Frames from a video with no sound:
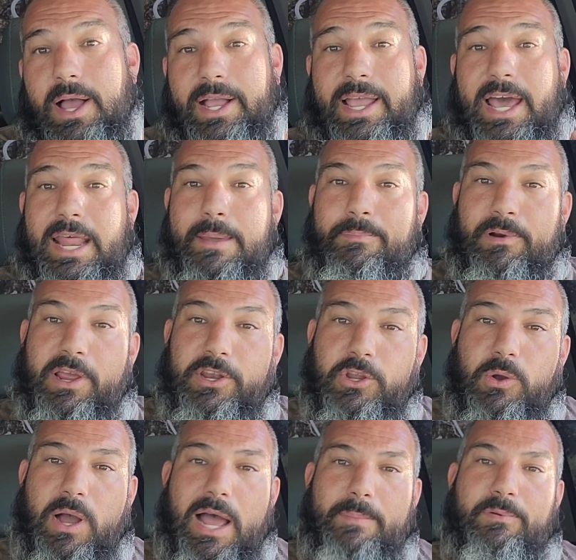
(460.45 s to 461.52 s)
I got a brand
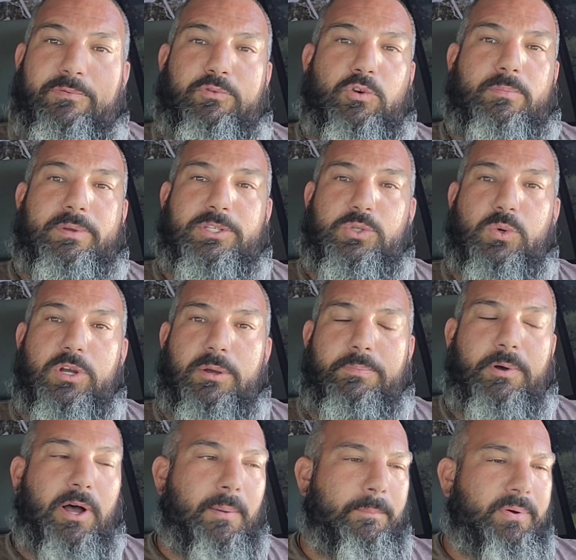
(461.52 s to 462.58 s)
new high performance oil
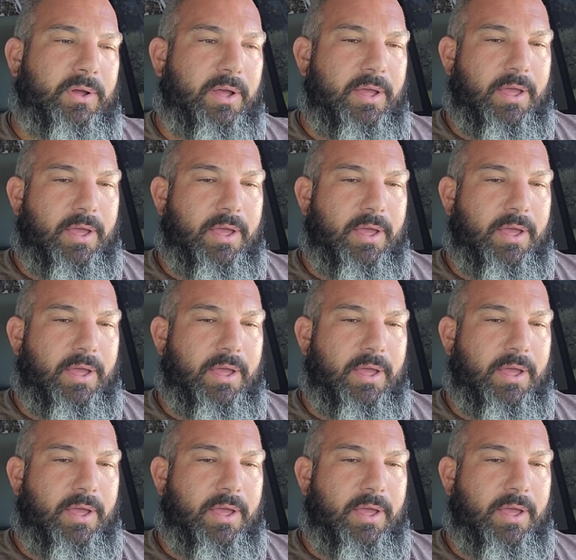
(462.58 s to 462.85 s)
pump,